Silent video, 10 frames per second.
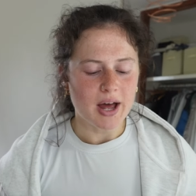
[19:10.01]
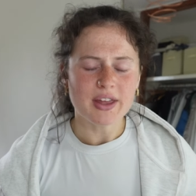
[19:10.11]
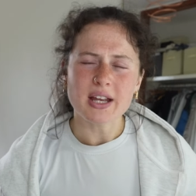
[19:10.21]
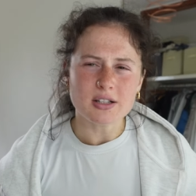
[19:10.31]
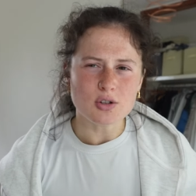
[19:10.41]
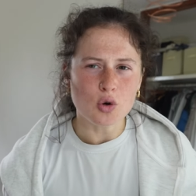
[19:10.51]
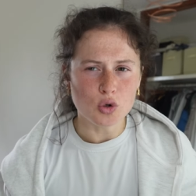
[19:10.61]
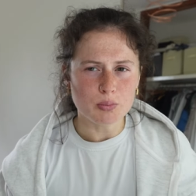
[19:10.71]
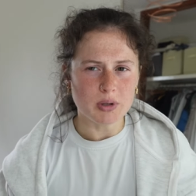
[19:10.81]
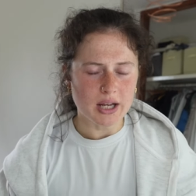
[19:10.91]
I think he does a
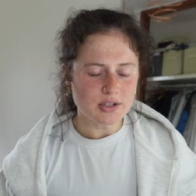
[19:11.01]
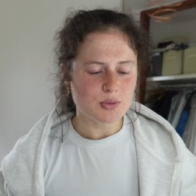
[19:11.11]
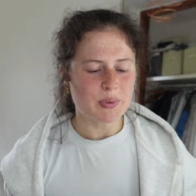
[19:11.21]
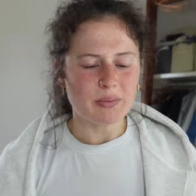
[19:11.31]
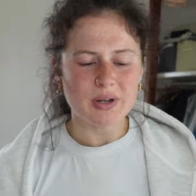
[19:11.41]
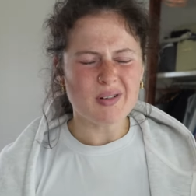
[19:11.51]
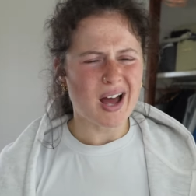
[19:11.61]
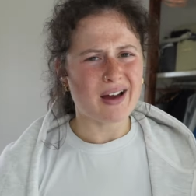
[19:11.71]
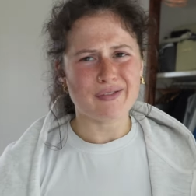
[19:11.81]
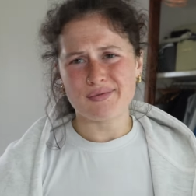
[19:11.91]
cold plunge, but we don't
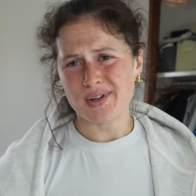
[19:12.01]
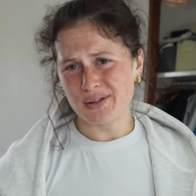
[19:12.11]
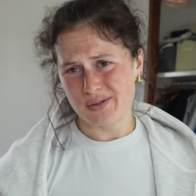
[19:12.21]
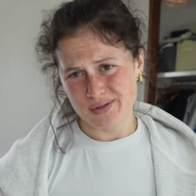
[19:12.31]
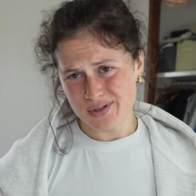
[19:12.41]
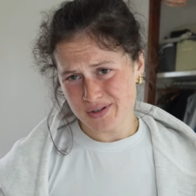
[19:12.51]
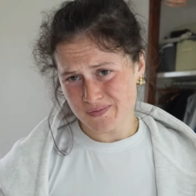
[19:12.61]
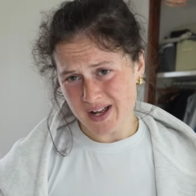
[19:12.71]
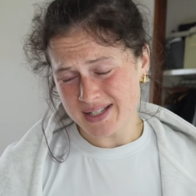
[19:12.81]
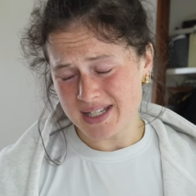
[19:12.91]
have one of those
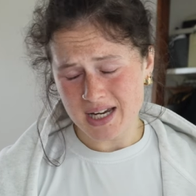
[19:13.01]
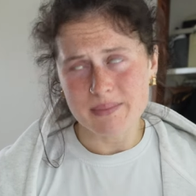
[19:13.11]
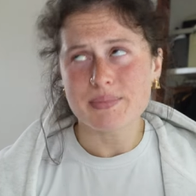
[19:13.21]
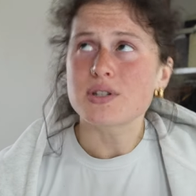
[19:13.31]
fancy tubs,